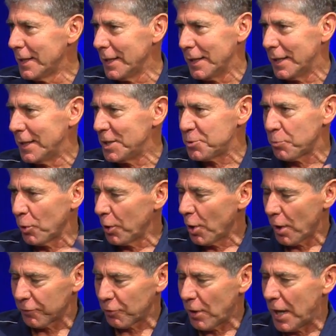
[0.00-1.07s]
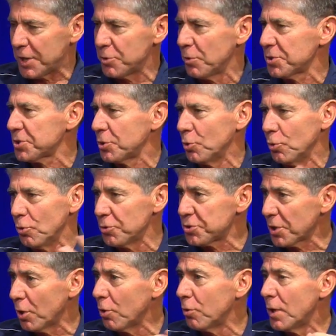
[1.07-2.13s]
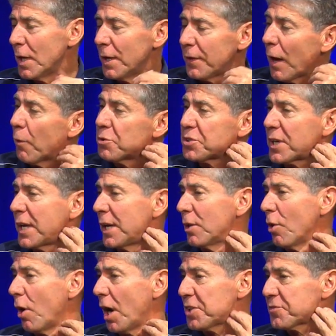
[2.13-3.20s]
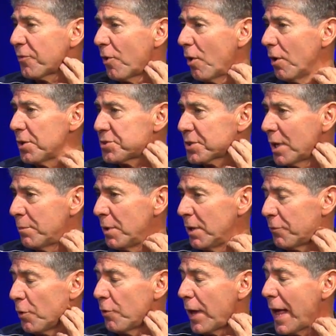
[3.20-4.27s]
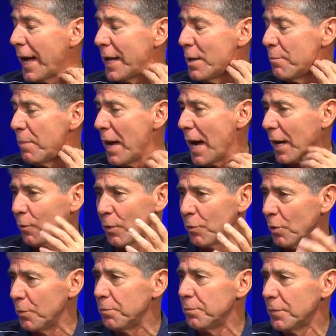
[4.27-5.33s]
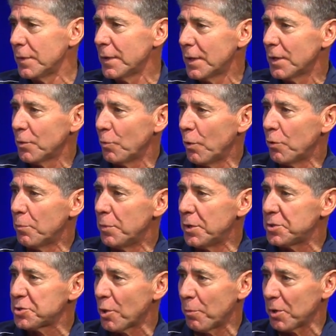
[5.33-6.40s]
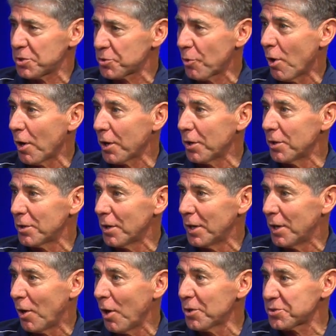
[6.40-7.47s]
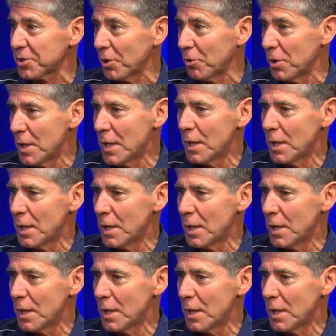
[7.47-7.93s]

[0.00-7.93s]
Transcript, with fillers: Uh, he's putting off sure. graduate school. So that was a key loss for us. I mean, if we would have had him back, we would, we would be so much stronger uh, also.